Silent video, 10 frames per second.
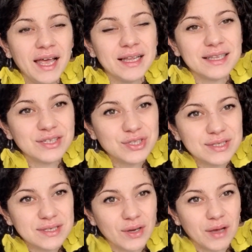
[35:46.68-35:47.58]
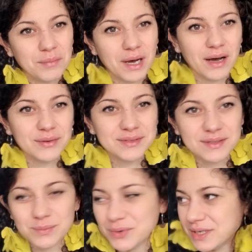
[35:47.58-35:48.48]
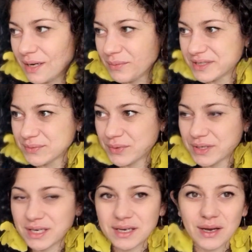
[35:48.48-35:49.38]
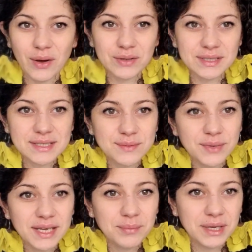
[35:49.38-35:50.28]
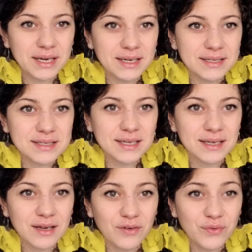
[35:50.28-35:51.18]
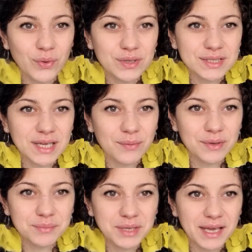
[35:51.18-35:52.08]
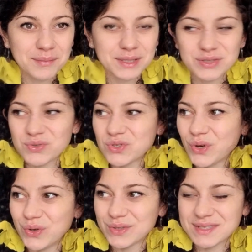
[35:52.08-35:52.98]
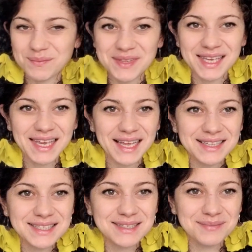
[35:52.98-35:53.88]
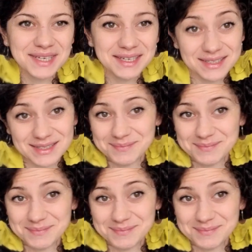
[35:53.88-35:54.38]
let's just talk about what I was working on this week, because of course I won't be able to show you something else, because